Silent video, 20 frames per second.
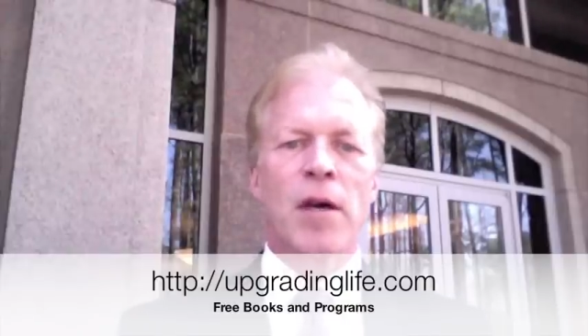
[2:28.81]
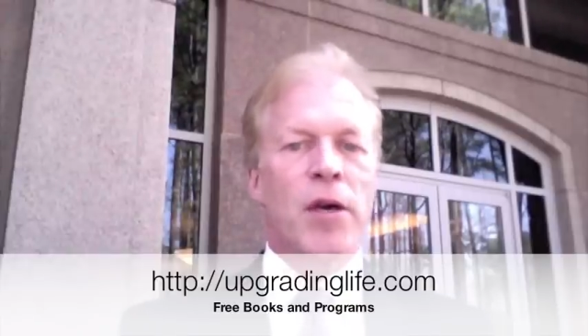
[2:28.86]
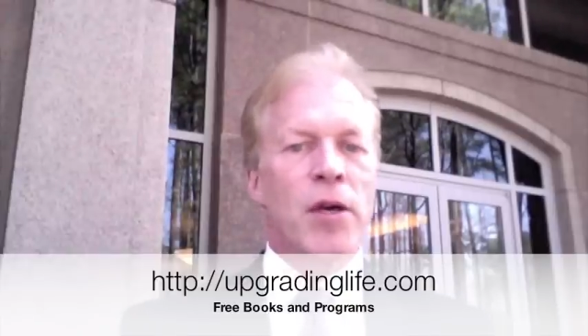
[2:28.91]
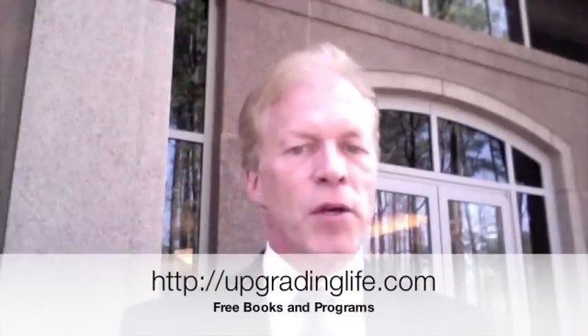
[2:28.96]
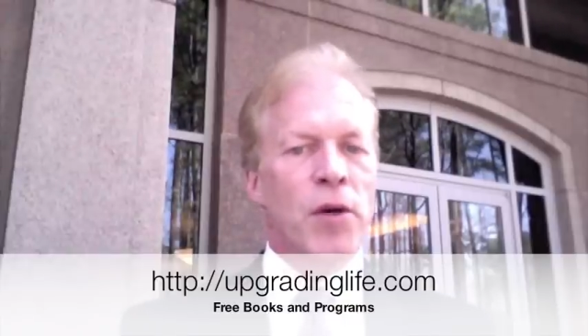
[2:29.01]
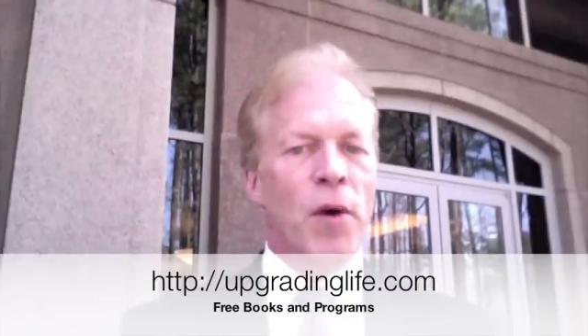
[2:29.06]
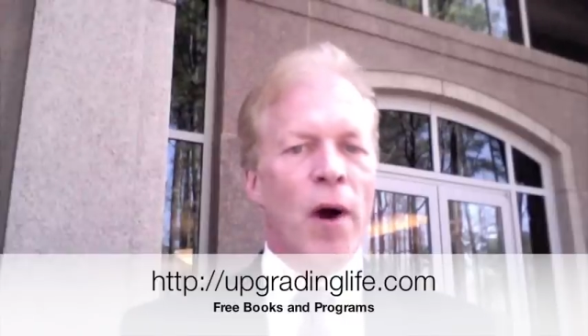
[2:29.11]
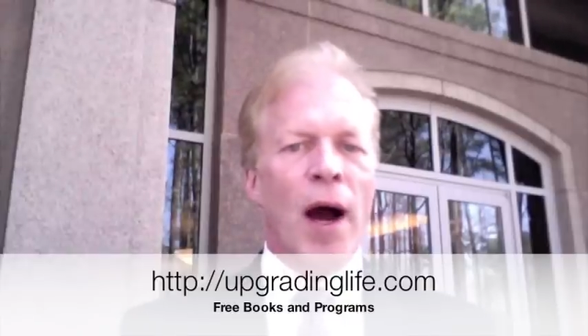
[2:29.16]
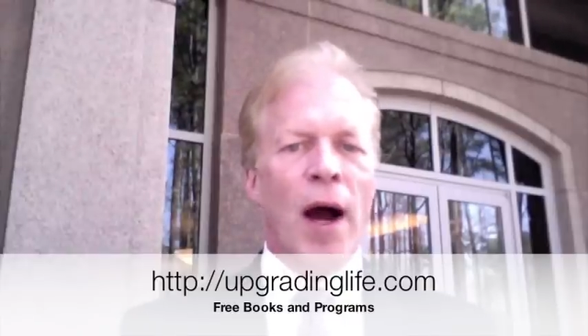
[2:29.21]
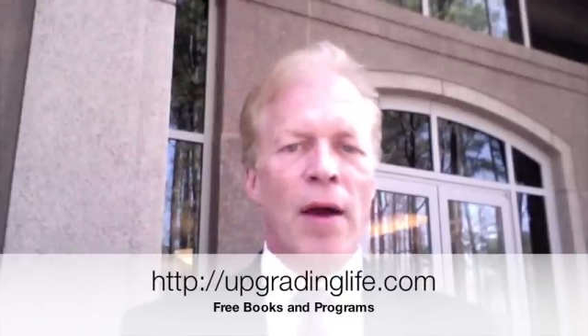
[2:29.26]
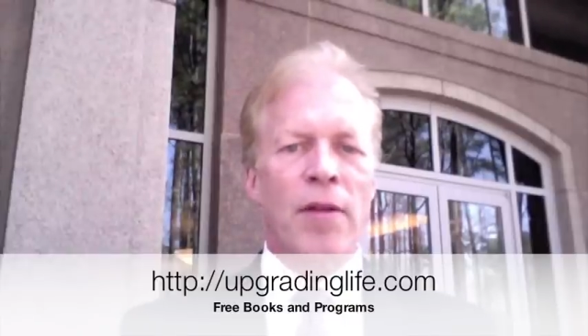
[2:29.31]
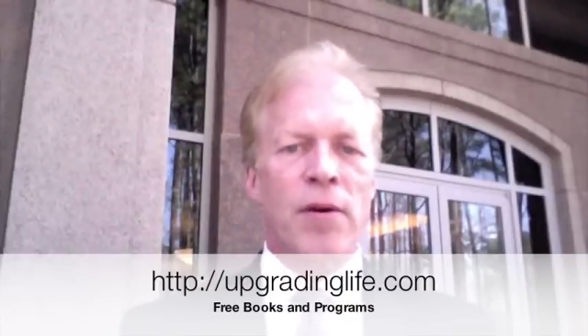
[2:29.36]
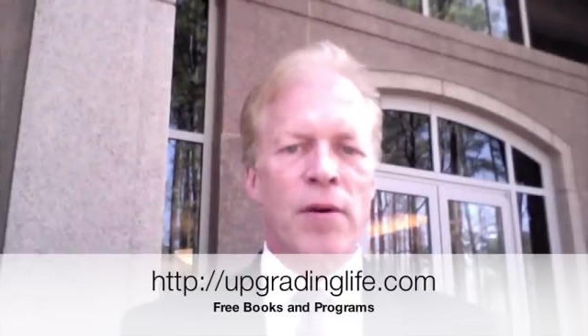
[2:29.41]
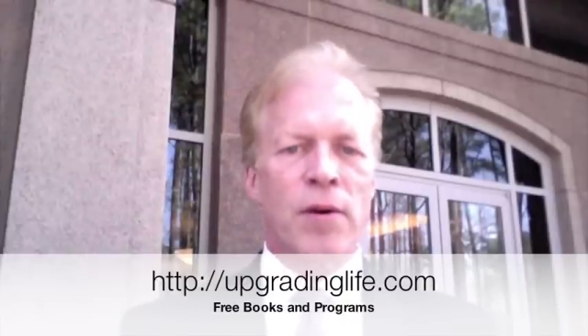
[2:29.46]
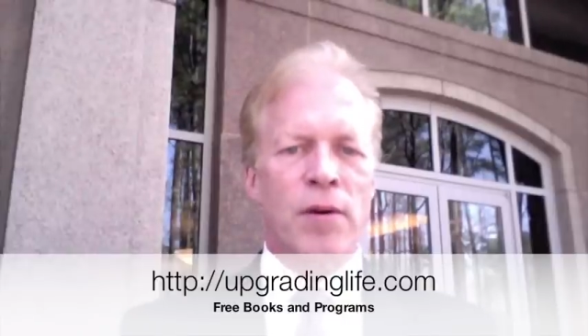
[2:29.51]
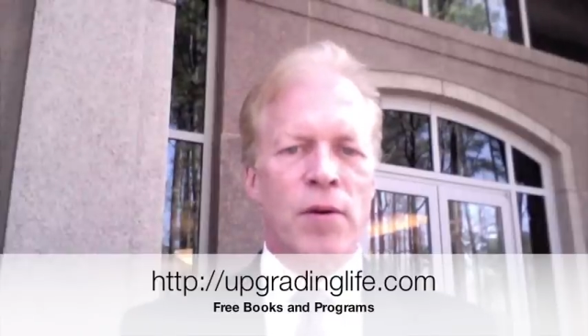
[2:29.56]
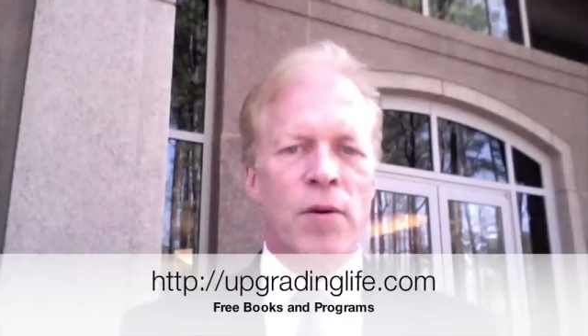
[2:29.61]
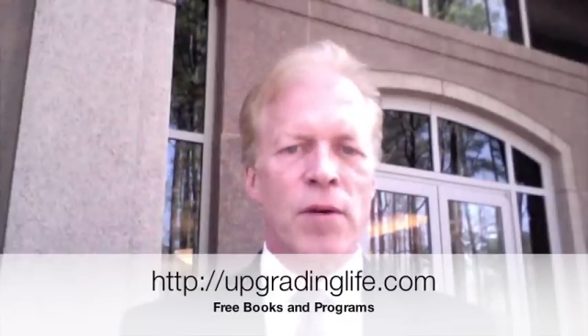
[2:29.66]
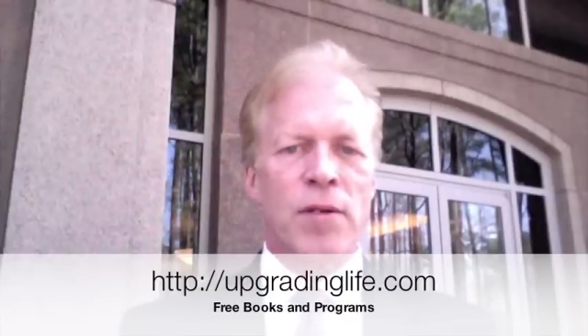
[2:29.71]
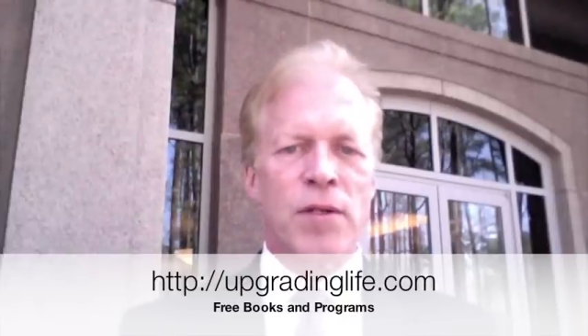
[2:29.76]
You either
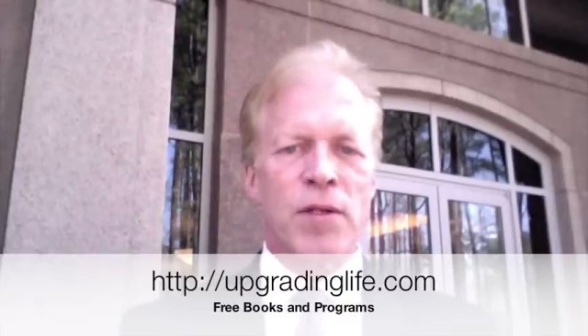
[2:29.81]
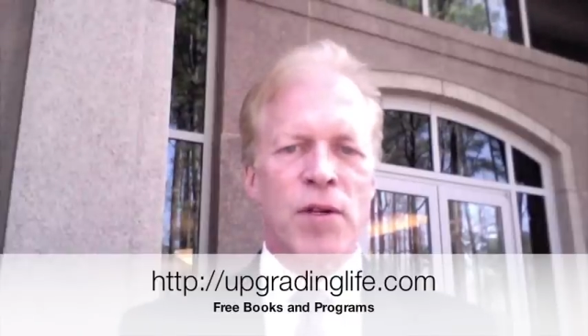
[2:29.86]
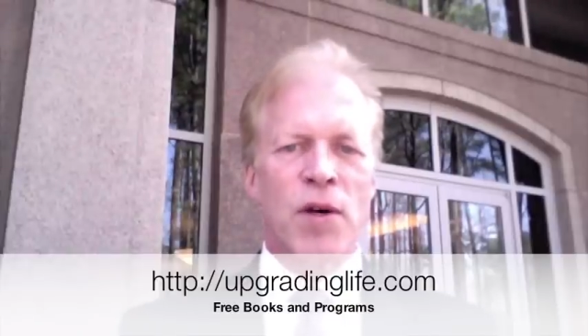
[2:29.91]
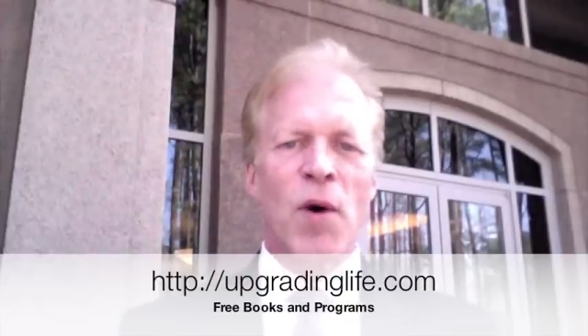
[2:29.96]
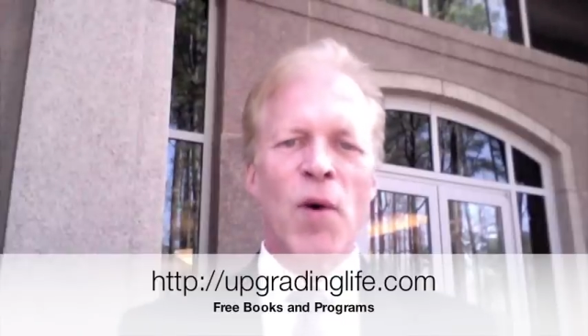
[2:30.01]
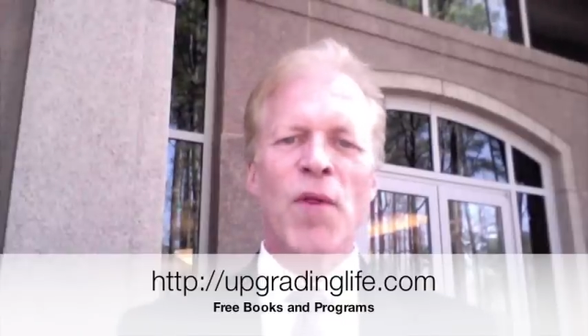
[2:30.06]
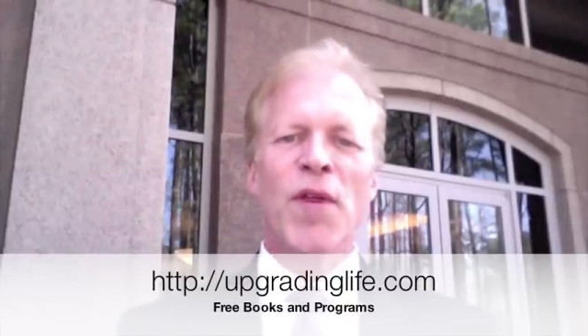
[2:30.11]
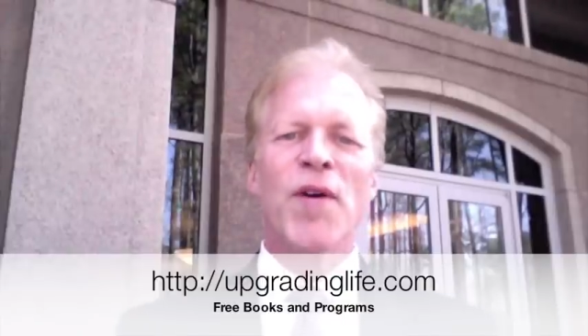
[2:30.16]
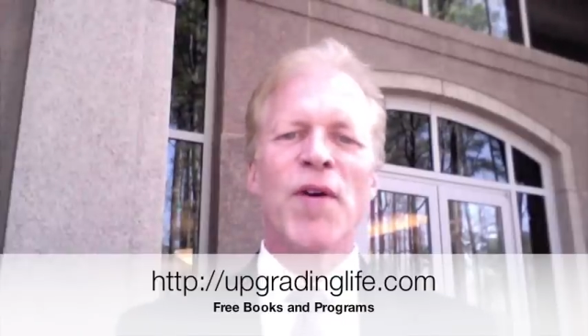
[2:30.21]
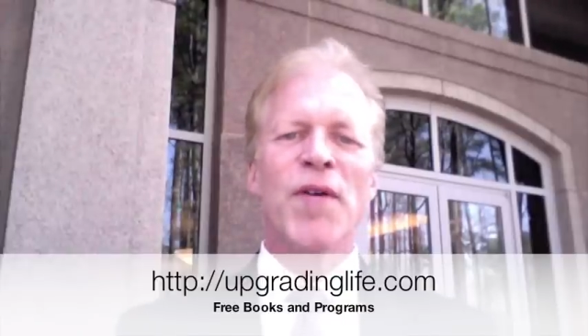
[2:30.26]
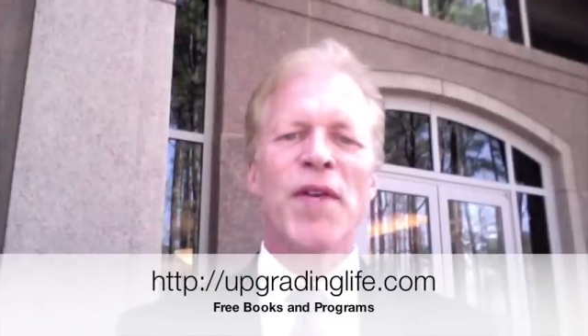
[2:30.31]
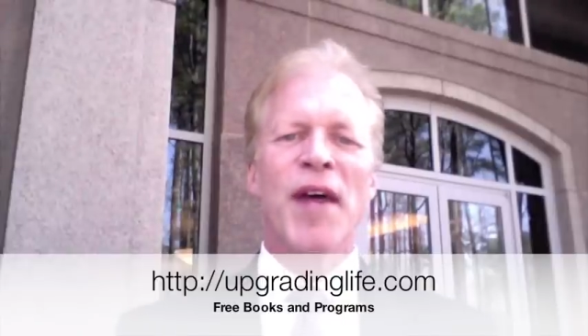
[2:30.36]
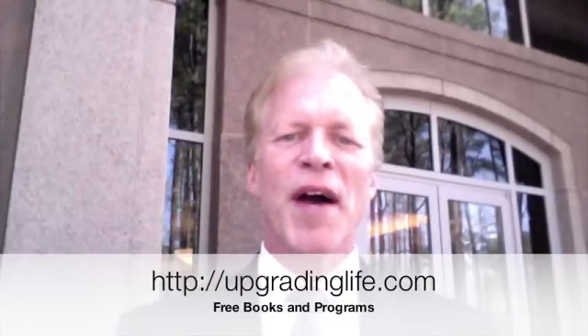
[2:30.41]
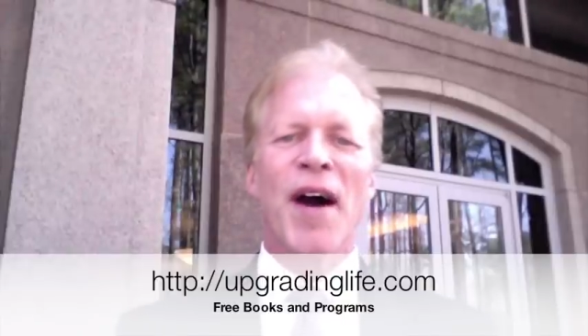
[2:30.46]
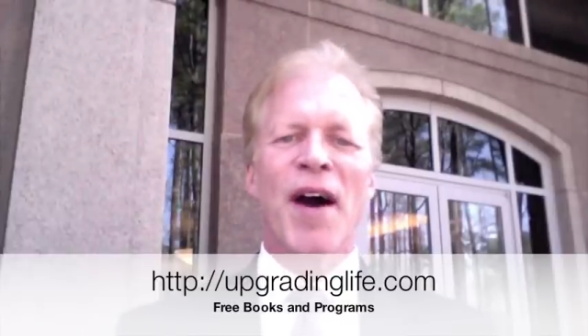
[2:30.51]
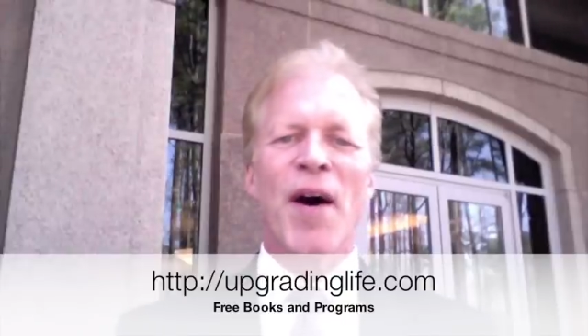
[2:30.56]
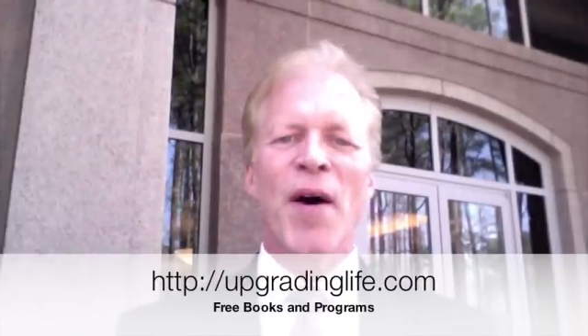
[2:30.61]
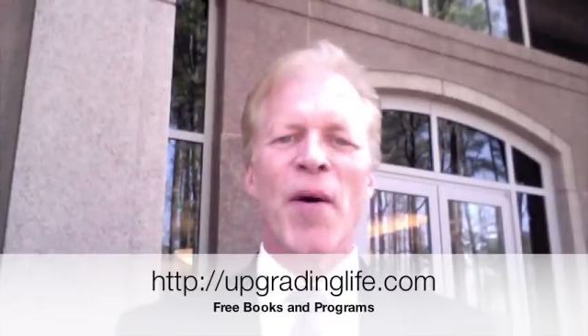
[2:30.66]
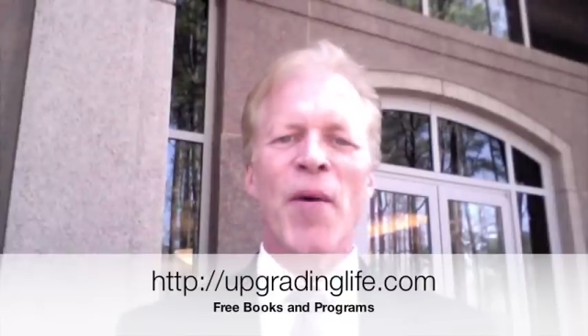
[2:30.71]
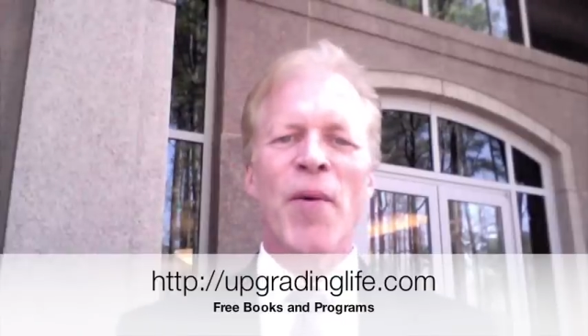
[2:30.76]
are going to go there
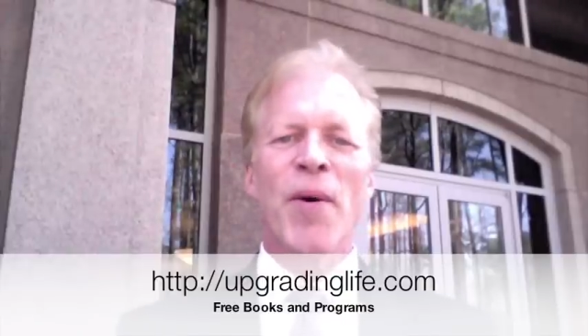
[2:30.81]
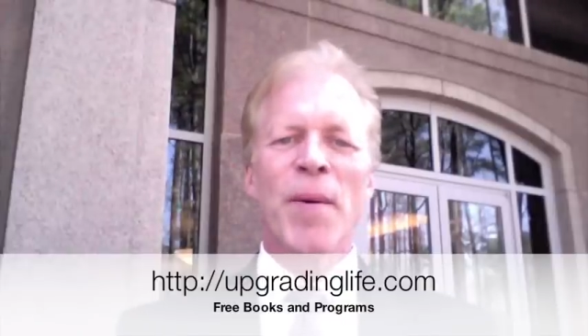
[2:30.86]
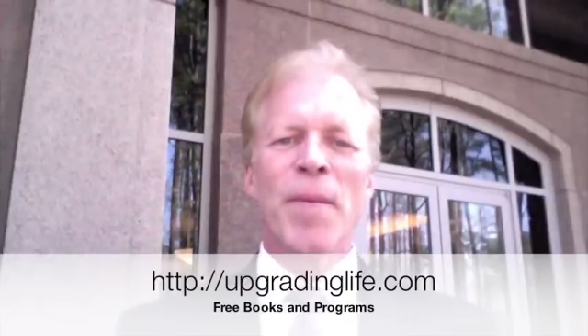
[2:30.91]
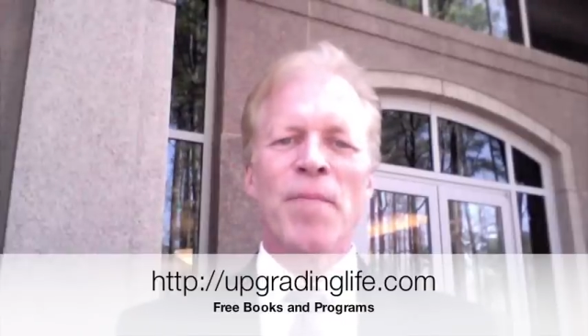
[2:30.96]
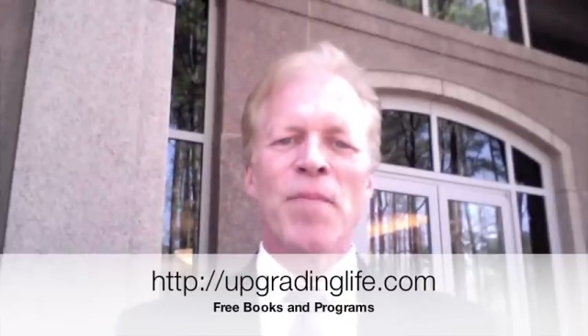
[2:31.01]
now